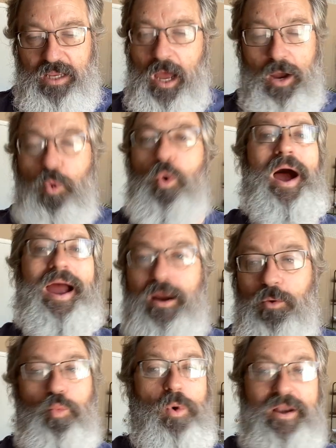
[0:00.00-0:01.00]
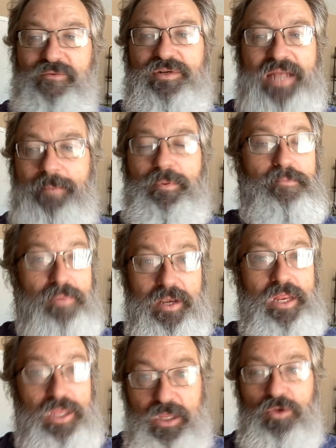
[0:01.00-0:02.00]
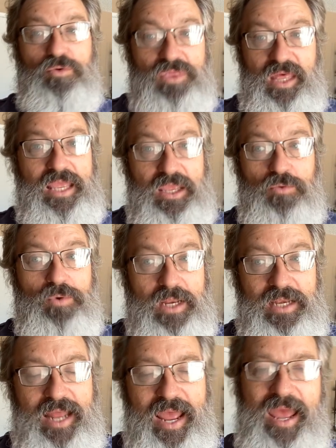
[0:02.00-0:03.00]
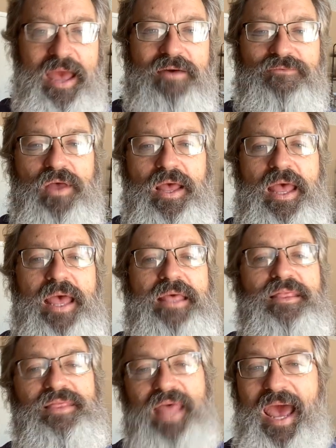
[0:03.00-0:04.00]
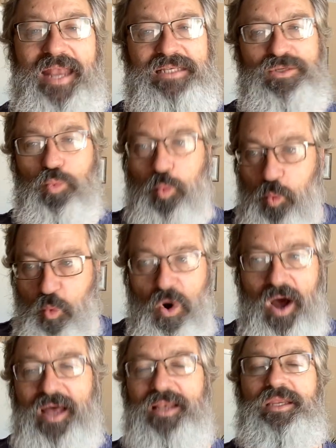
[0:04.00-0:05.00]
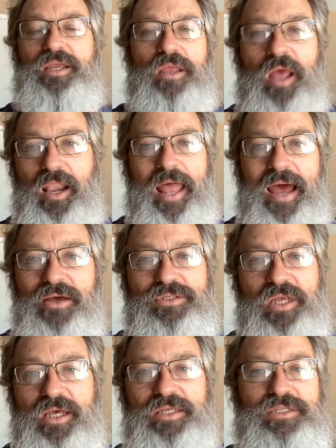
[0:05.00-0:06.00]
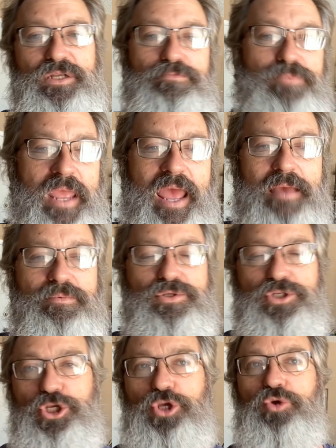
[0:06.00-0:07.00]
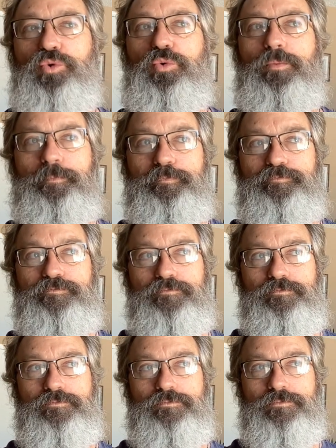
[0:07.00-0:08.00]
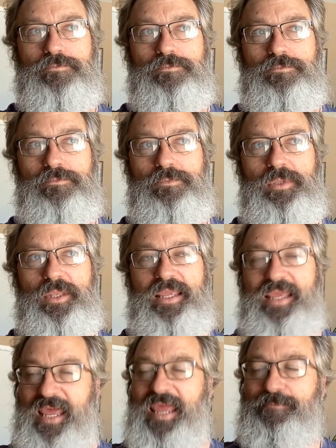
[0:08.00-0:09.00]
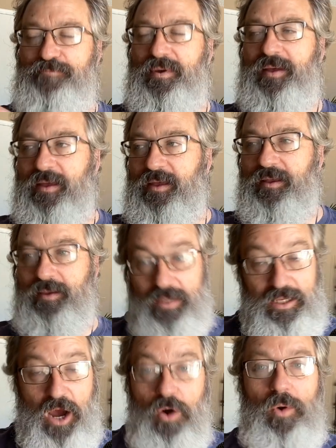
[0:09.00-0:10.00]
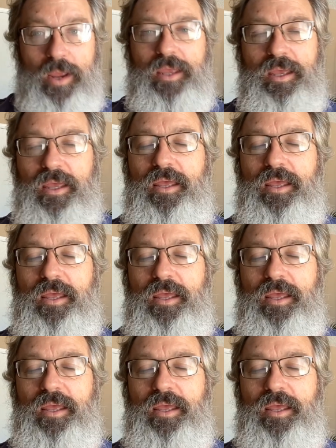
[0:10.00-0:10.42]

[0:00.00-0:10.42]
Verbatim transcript: acquire whatever type of money you think you need to have. That's what allows us to be able to keep going